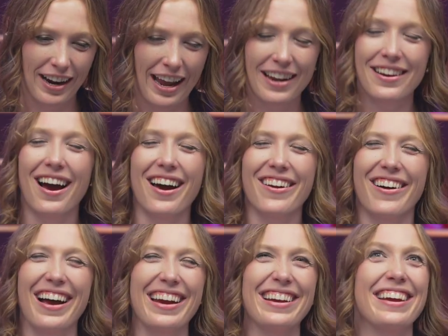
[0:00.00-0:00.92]
And not all
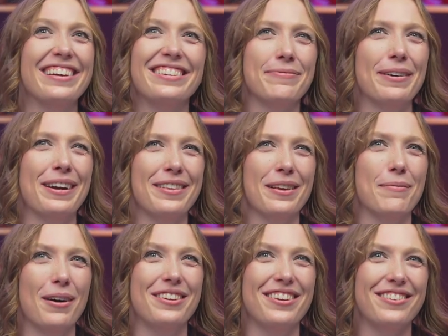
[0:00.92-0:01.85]
I need to because I'm
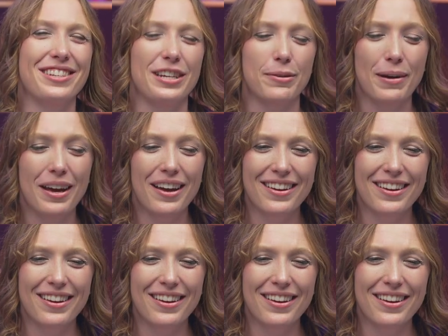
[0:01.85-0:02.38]
on YouTube.